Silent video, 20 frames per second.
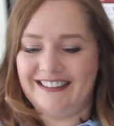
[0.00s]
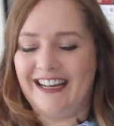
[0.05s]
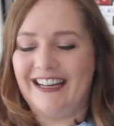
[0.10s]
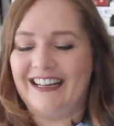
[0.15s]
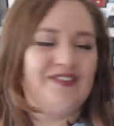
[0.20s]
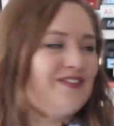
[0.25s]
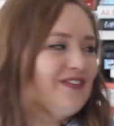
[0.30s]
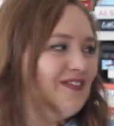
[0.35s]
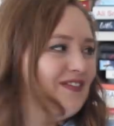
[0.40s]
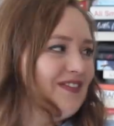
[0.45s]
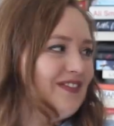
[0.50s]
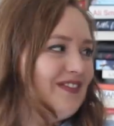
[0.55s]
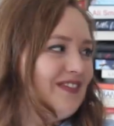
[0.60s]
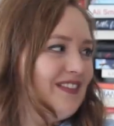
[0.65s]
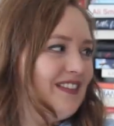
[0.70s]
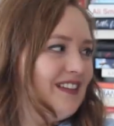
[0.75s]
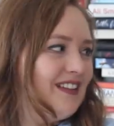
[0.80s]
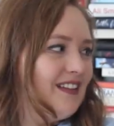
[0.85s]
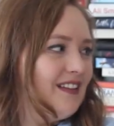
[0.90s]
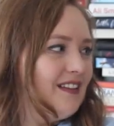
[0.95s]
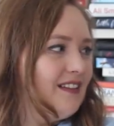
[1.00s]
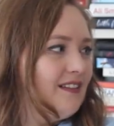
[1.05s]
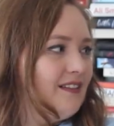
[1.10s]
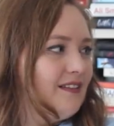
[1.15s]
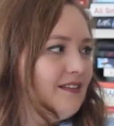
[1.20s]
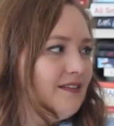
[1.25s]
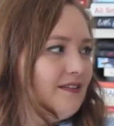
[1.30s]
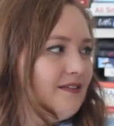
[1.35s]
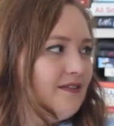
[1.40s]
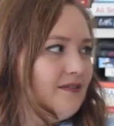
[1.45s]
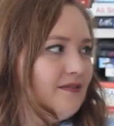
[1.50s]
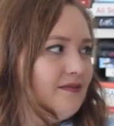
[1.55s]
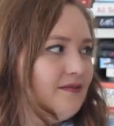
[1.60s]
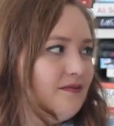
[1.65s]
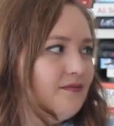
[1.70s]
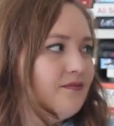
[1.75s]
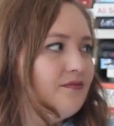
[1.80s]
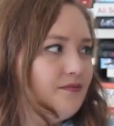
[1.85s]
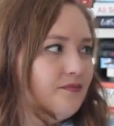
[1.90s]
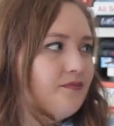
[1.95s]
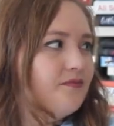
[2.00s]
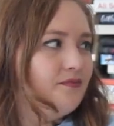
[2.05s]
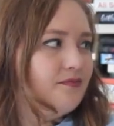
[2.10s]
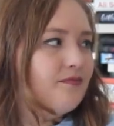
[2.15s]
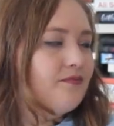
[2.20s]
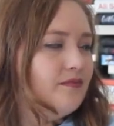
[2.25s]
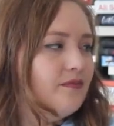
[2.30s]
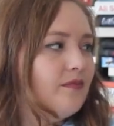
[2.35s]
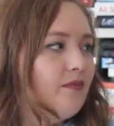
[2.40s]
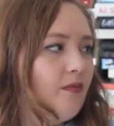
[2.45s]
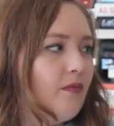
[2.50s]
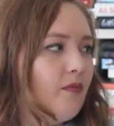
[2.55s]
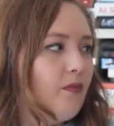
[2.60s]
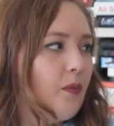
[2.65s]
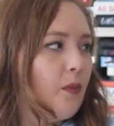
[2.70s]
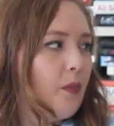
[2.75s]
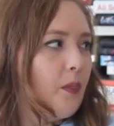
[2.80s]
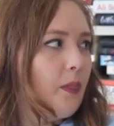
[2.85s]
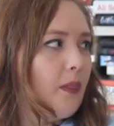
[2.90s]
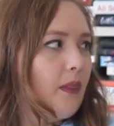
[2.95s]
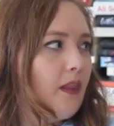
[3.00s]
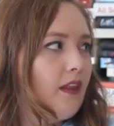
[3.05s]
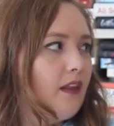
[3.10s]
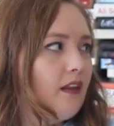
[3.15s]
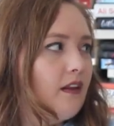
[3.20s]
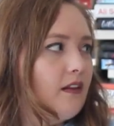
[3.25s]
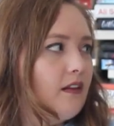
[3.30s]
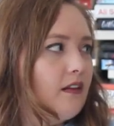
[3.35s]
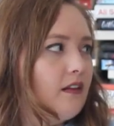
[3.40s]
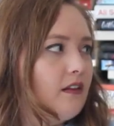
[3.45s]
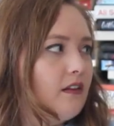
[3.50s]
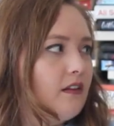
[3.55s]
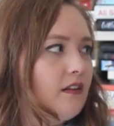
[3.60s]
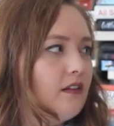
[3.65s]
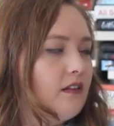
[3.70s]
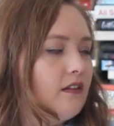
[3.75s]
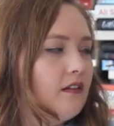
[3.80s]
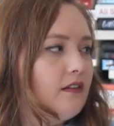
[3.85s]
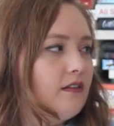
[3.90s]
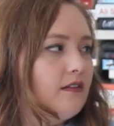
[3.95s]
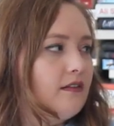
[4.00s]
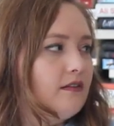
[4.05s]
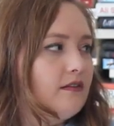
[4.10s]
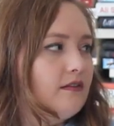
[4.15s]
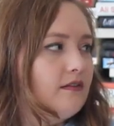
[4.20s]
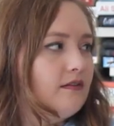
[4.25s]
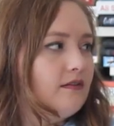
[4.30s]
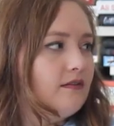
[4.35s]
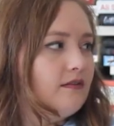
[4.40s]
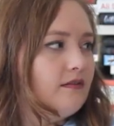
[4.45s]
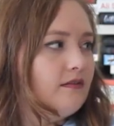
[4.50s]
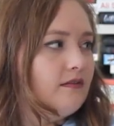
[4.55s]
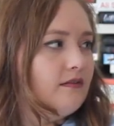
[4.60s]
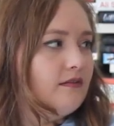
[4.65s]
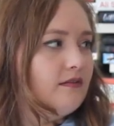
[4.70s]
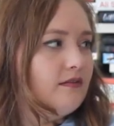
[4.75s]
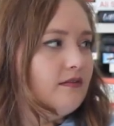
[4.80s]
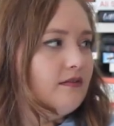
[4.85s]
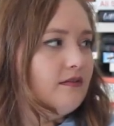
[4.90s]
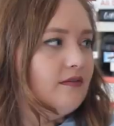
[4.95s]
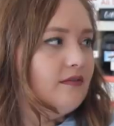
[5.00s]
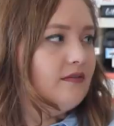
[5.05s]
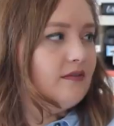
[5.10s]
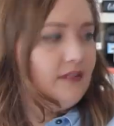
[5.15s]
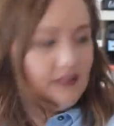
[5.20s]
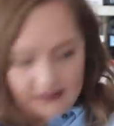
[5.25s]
(silent)